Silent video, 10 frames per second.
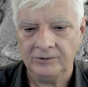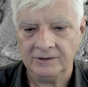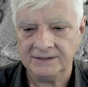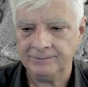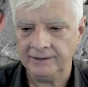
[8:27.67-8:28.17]

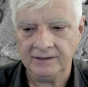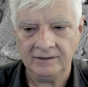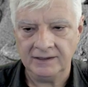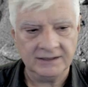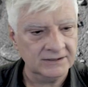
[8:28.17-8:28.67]
Pure
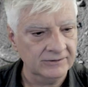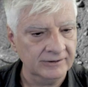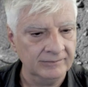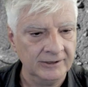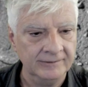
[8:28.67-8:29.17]
speculation
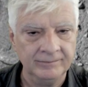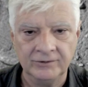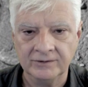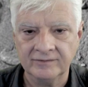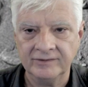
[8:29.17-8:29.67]
on my
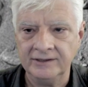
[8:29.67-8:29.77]
part,